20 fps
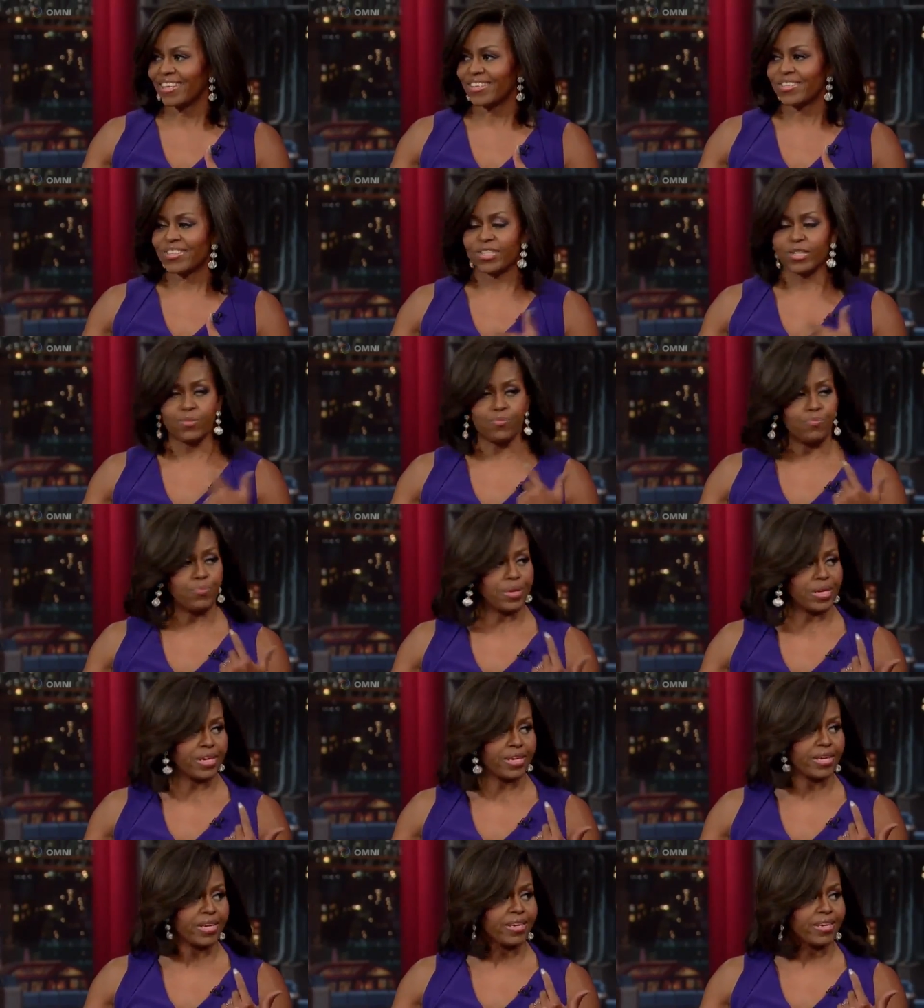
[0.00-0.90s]
to
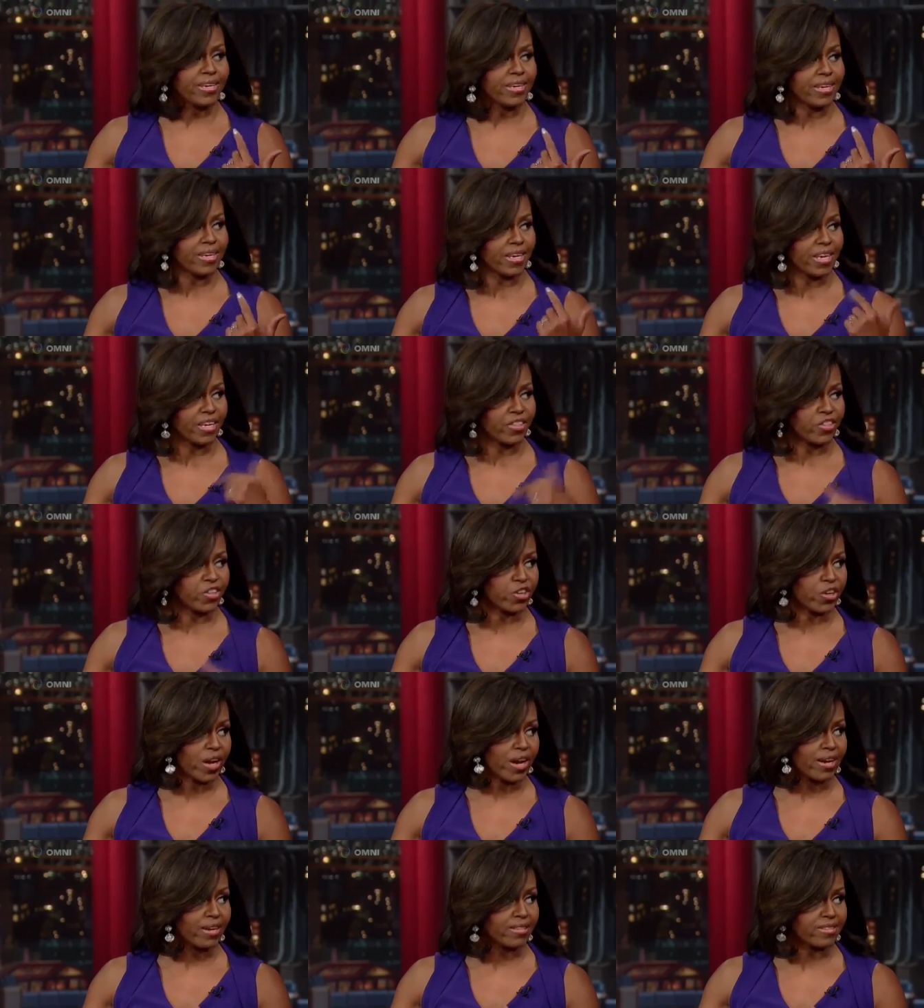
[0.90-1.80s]
be in the
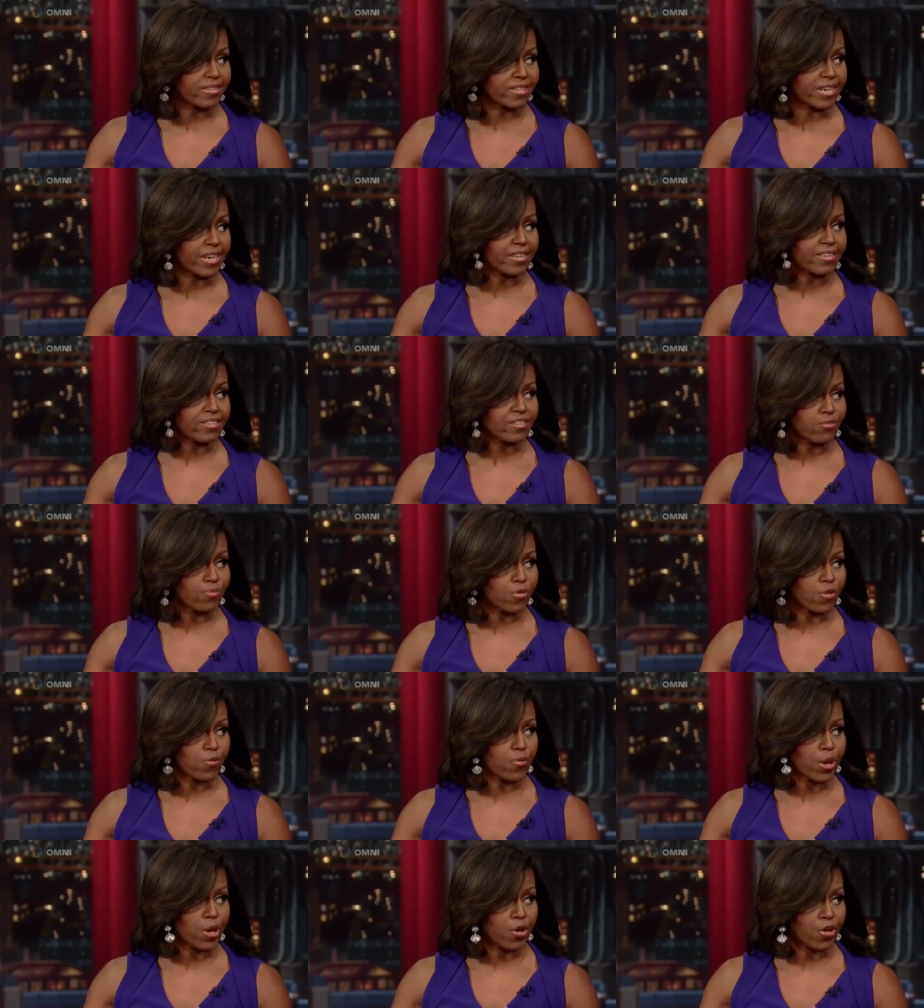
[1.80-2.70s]
United States of
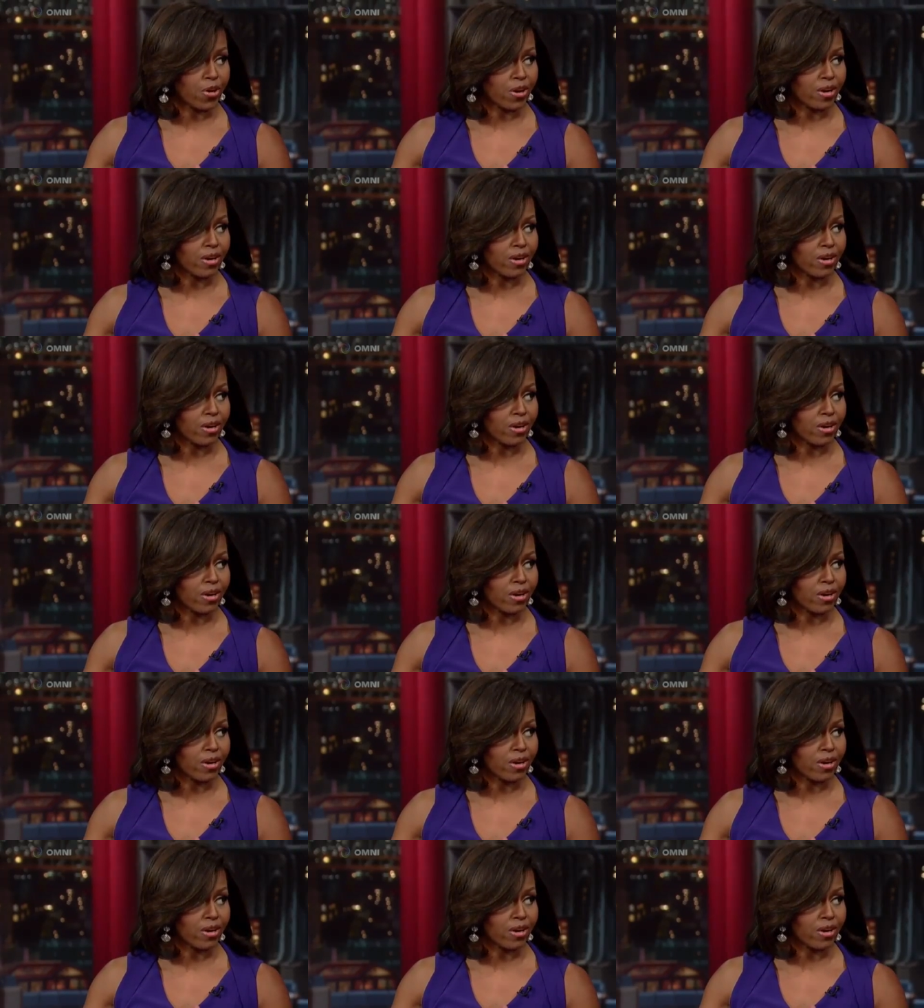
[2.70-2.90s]
America.